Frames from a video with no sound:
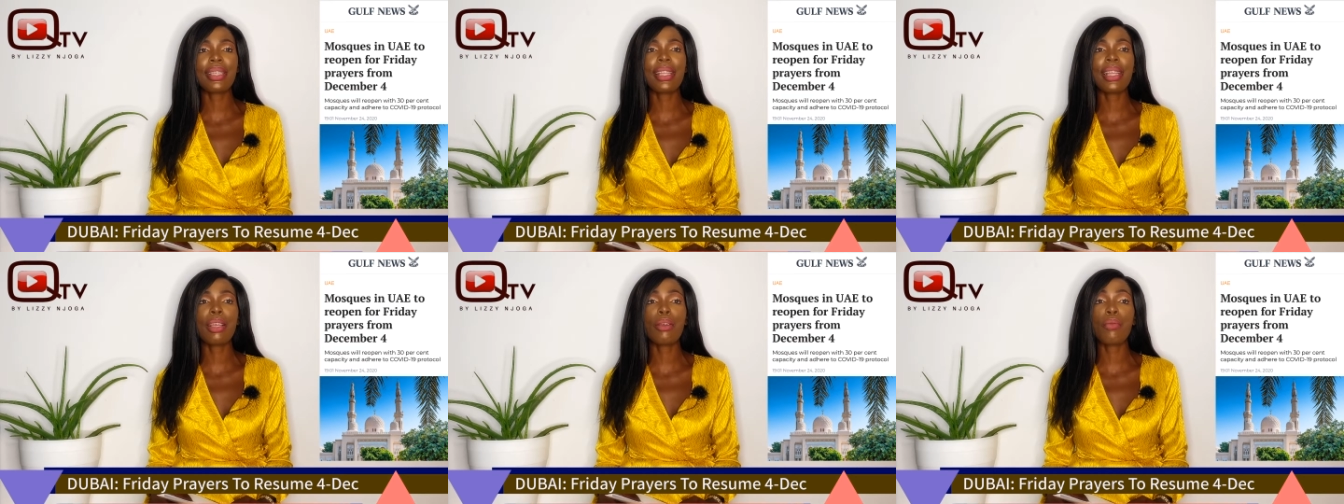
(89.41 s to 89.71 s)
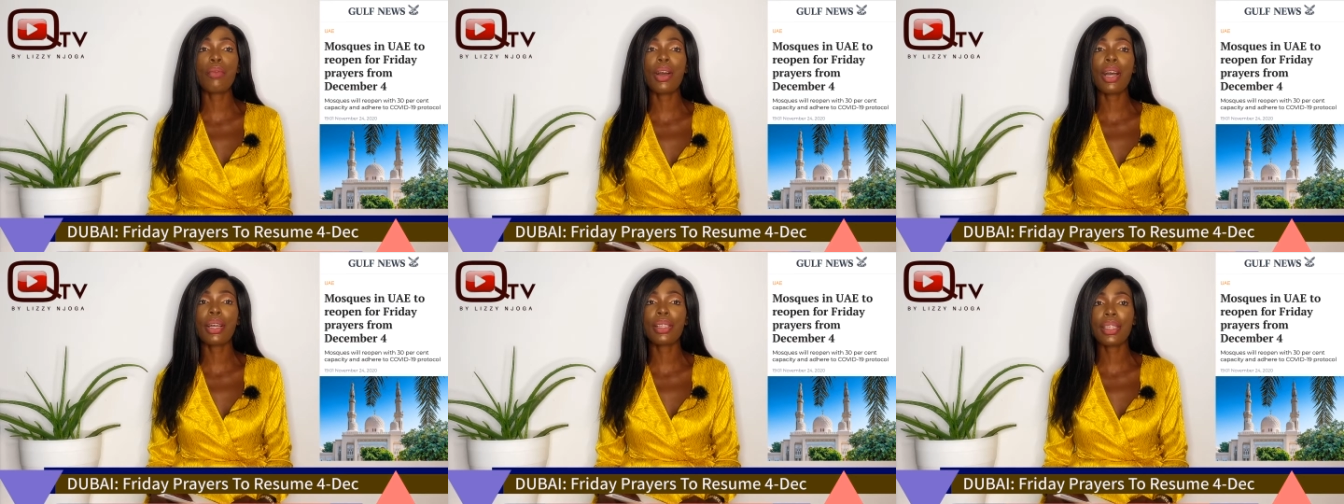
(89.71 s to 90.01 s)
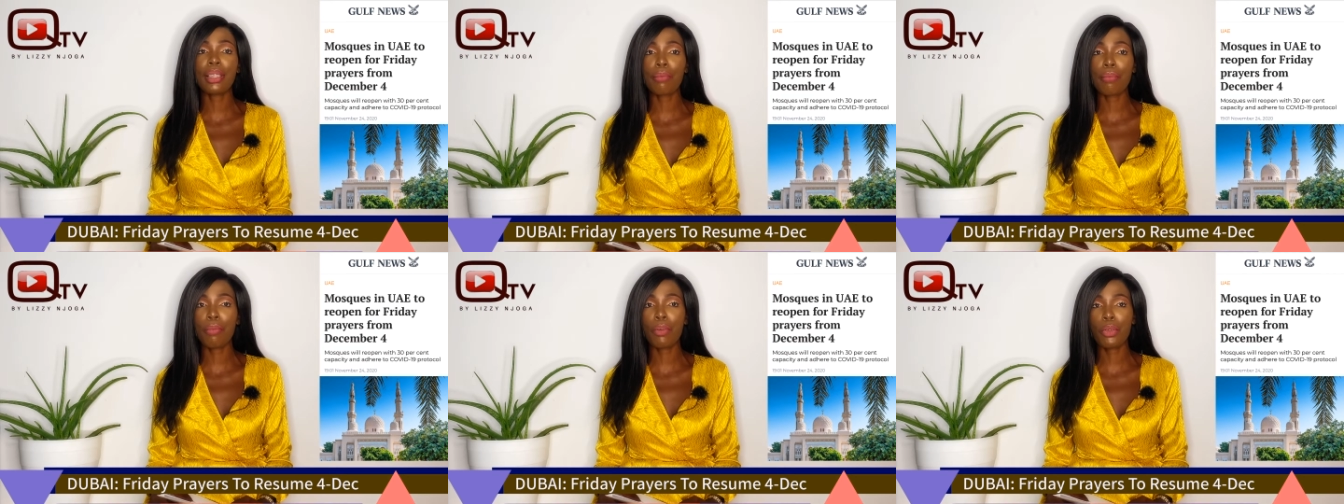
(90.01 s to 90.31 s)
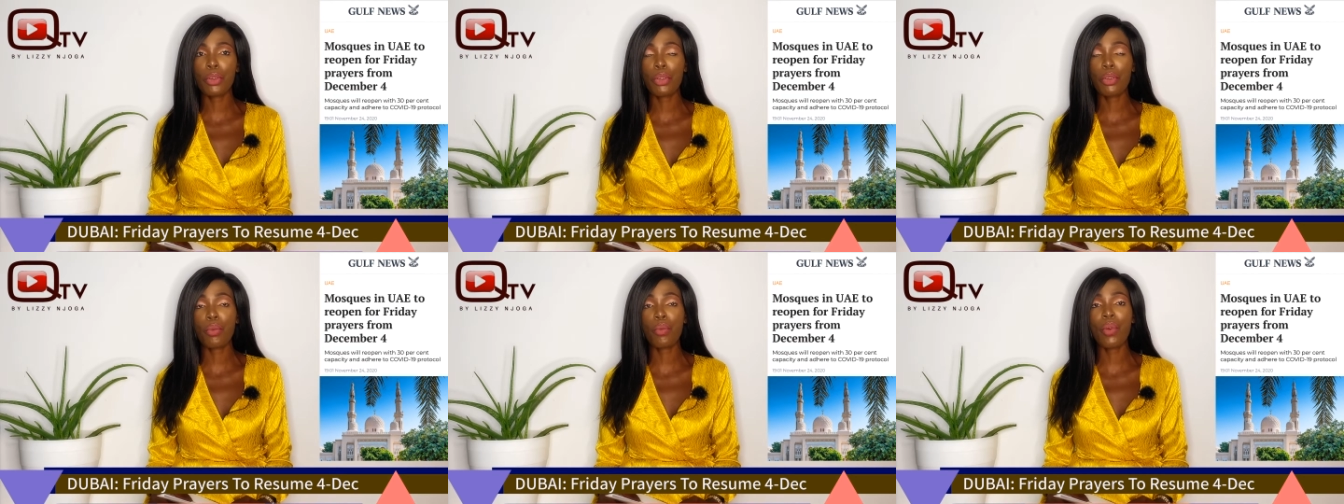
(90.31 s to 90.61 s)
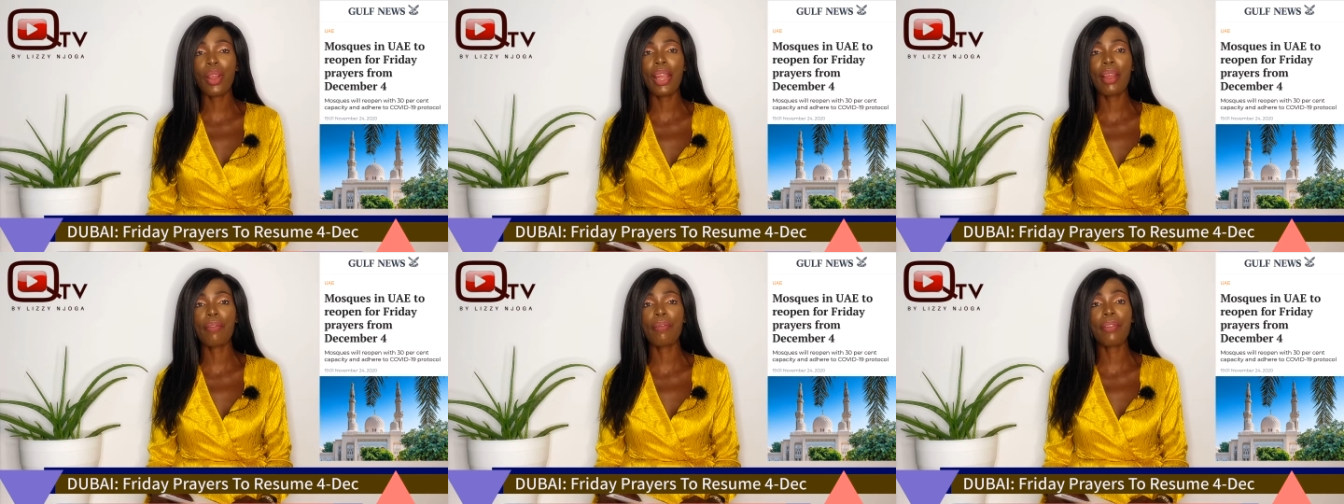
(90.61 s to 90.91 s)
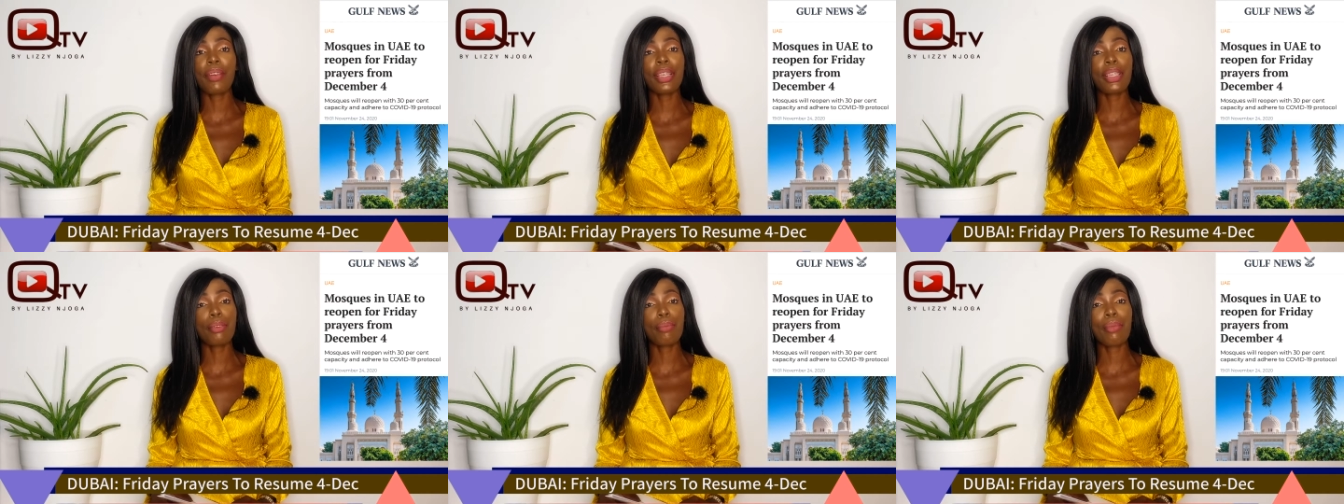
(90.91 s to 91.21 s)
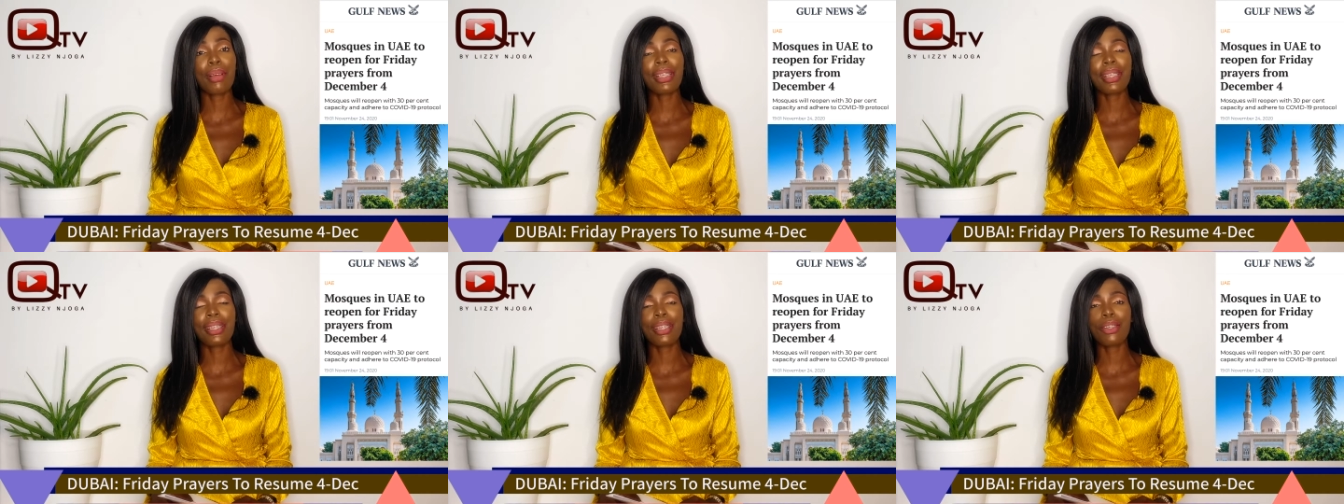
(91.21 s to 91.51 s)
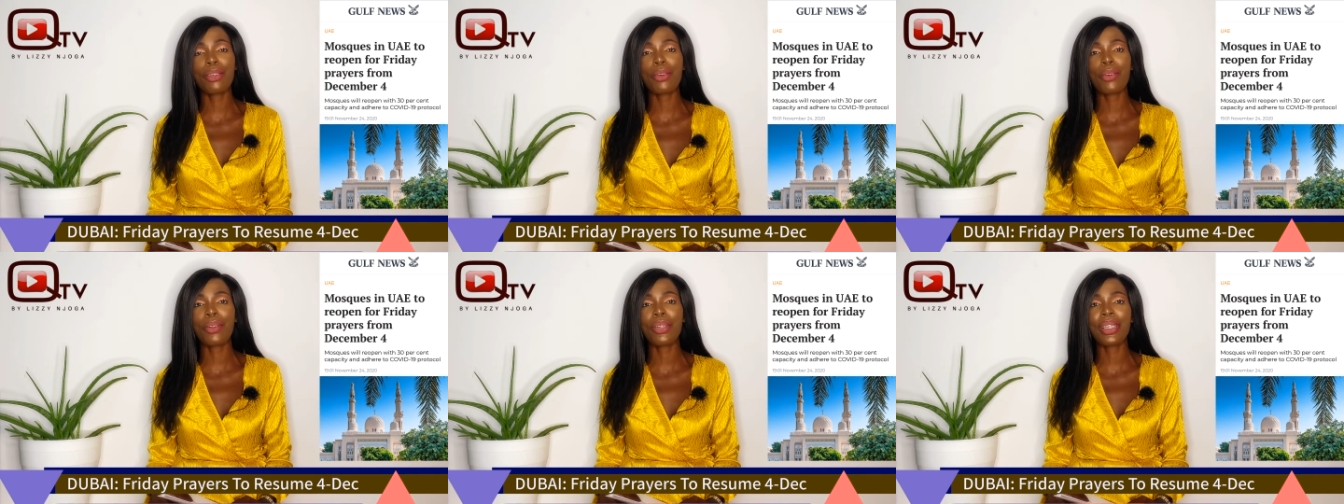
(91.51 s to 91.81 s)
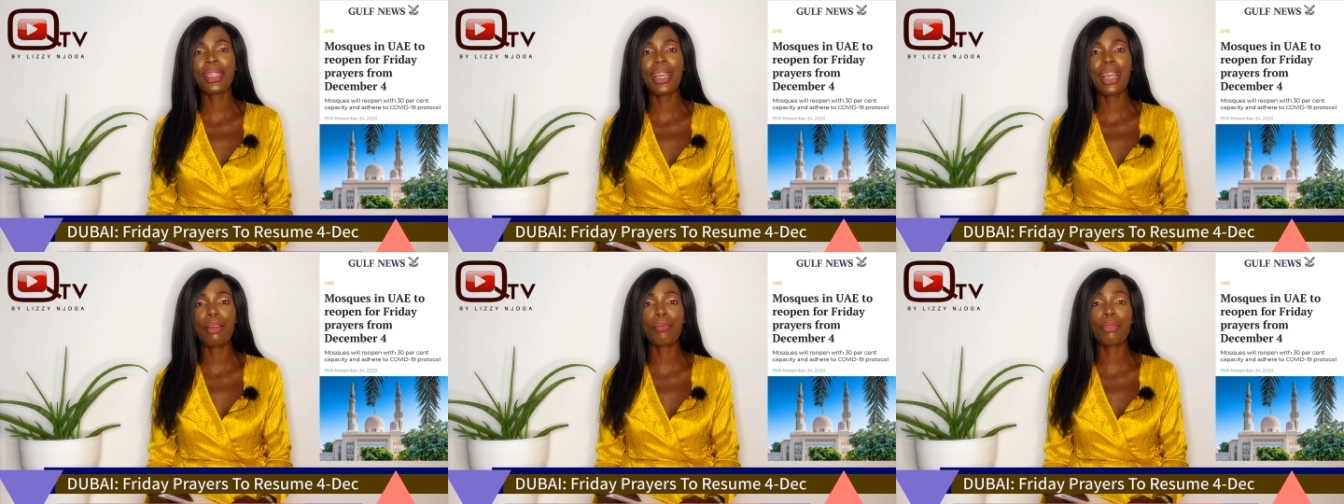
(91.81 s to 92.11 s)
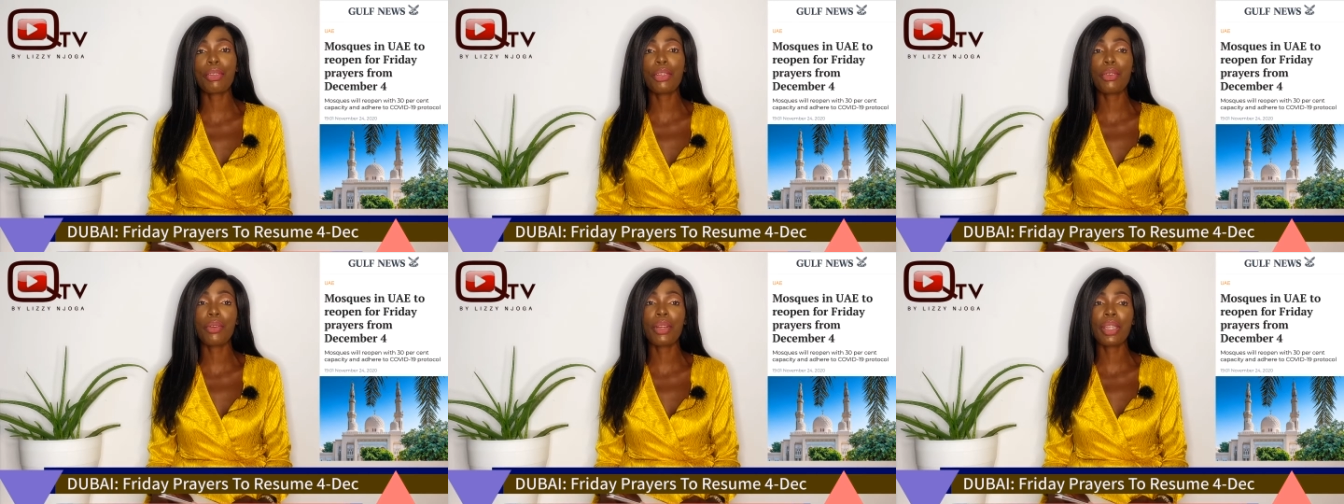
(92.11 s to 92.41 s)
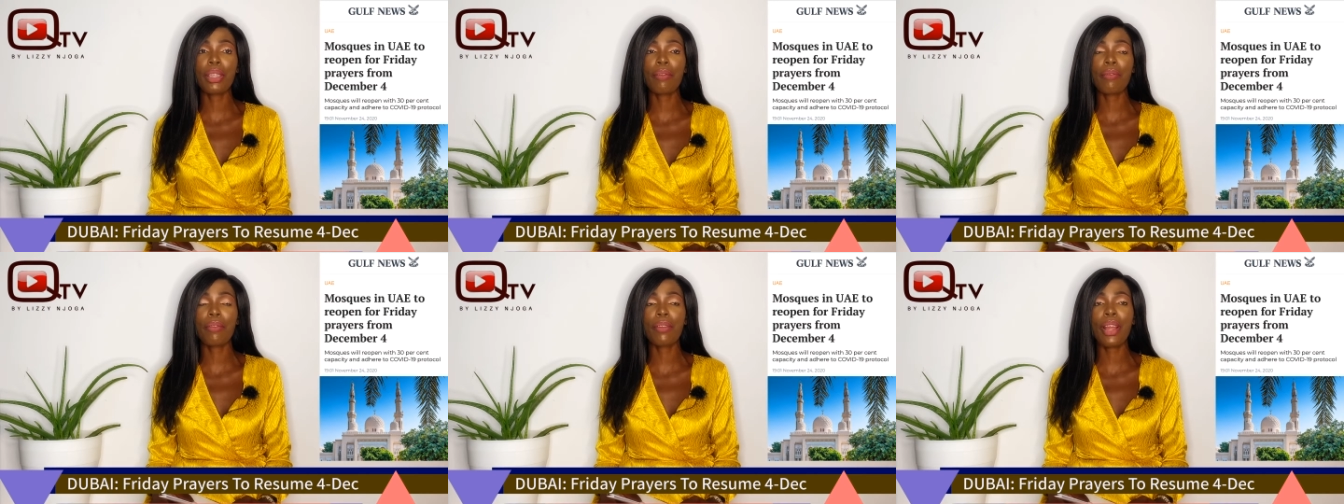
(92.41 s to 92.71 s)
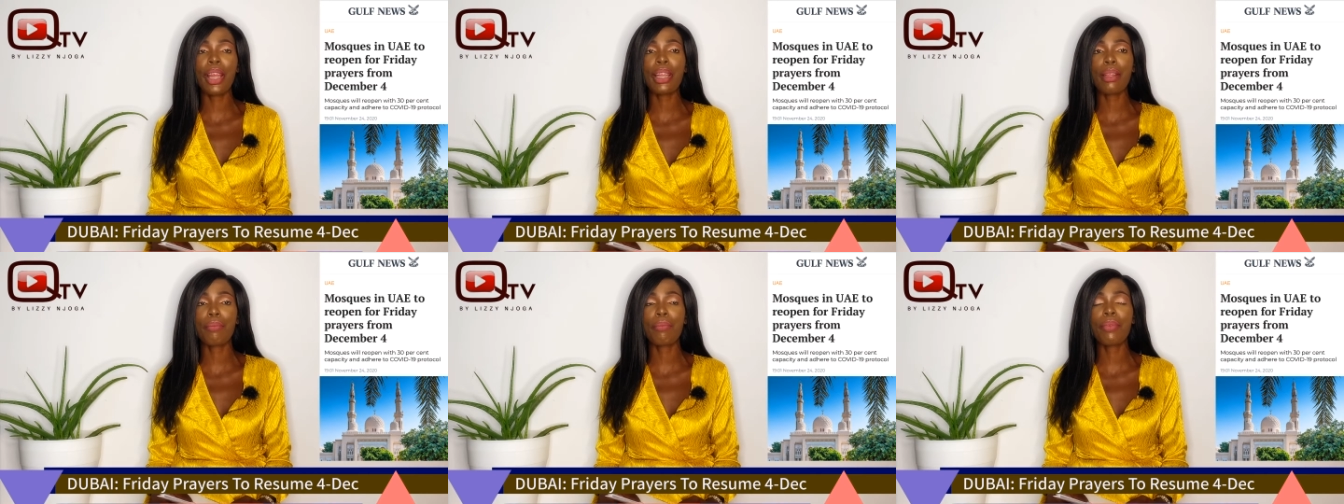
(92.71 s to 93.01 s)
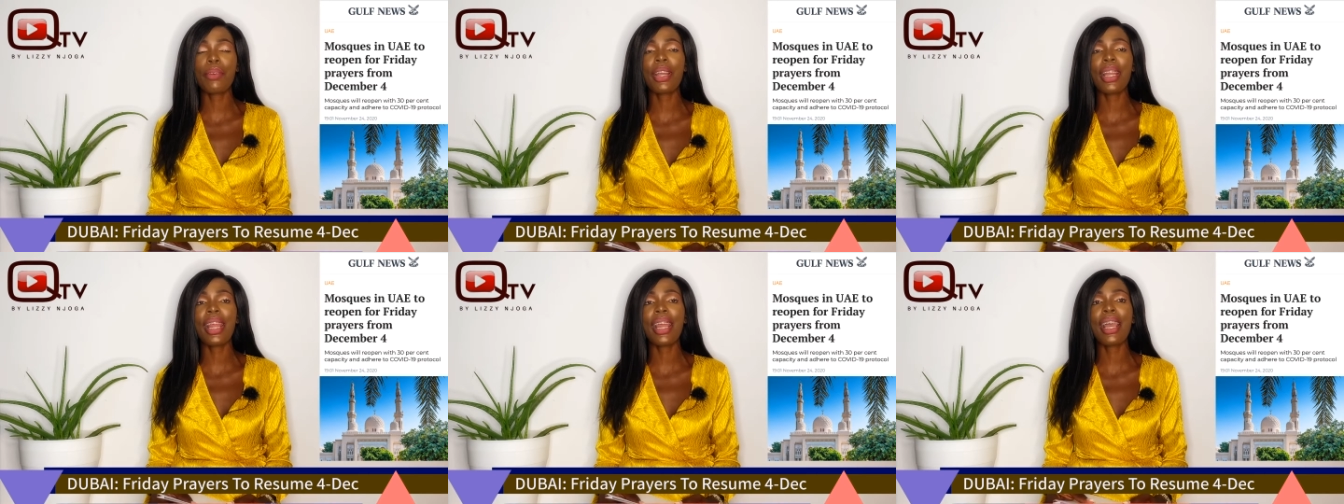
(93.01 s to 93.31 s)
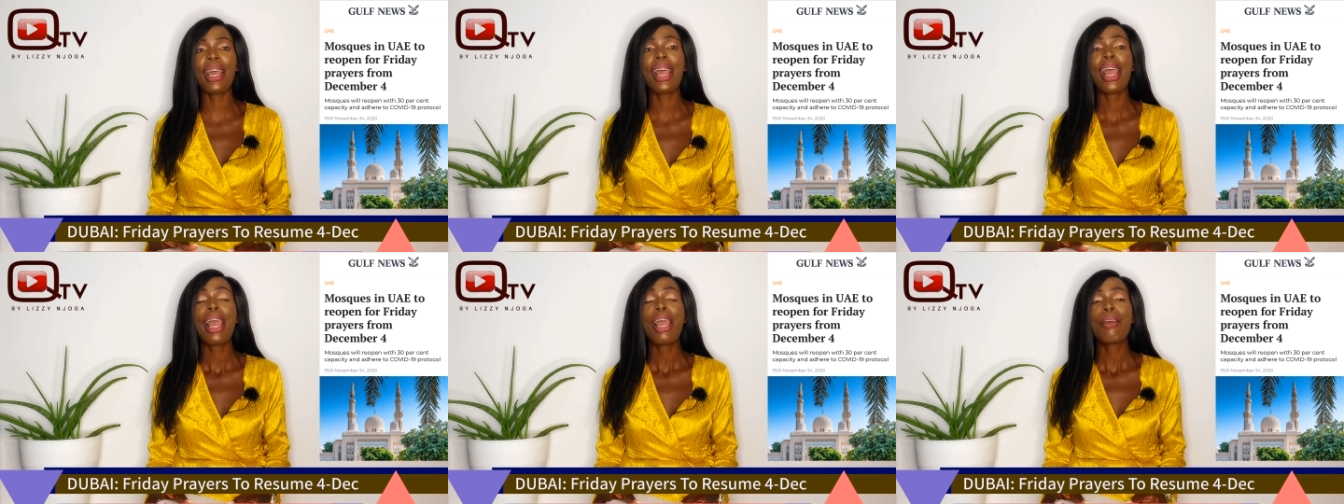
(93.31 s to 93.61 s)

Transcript: they were supposed to wear face masks at all times during the Friday prayer,